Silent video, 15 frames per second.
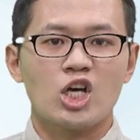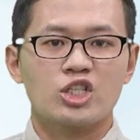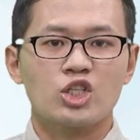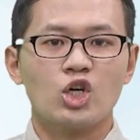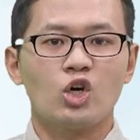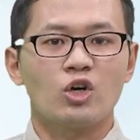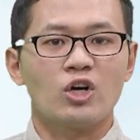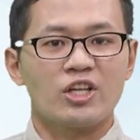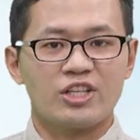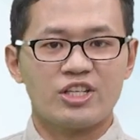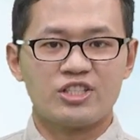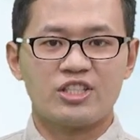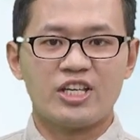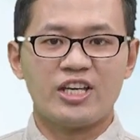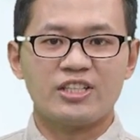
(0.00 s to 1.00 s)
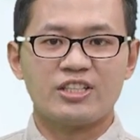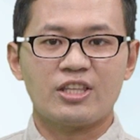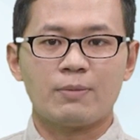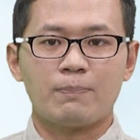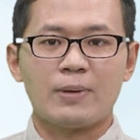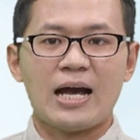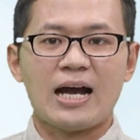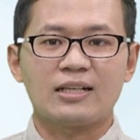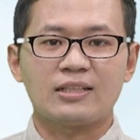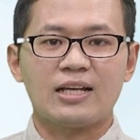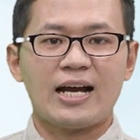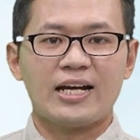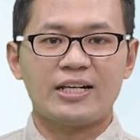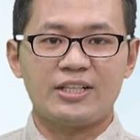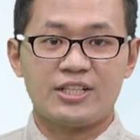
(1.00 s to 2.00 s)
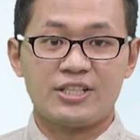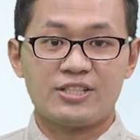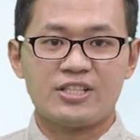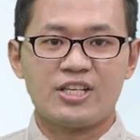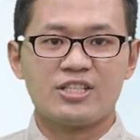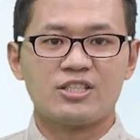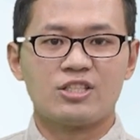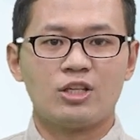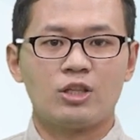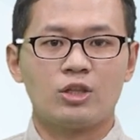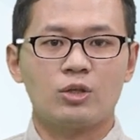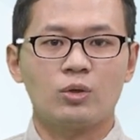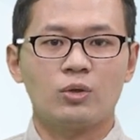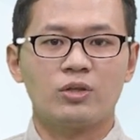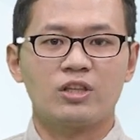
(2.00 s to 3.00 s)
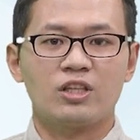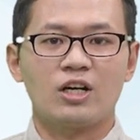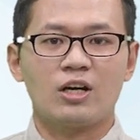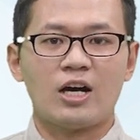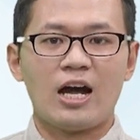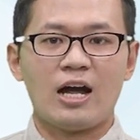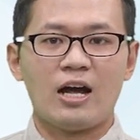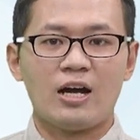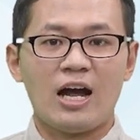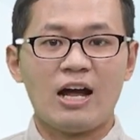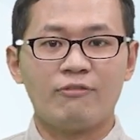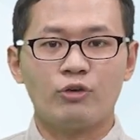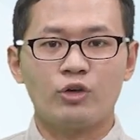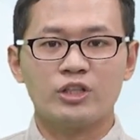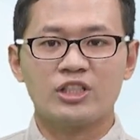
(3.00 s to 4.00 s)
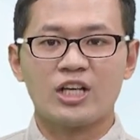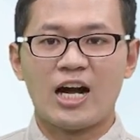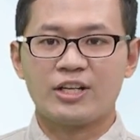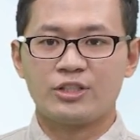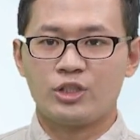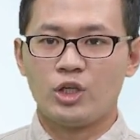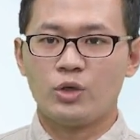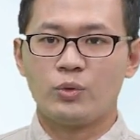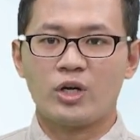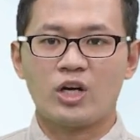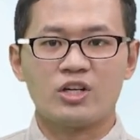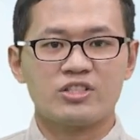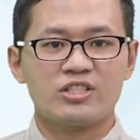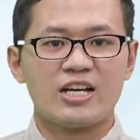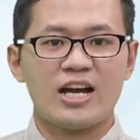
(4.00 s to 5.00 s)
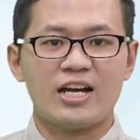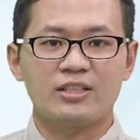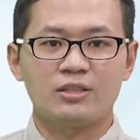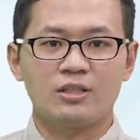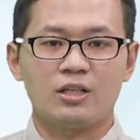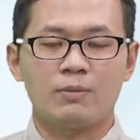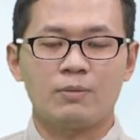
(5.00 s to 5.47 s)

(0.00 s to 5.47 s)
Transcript: So they stay in the blood and exist through the afferent arterioles and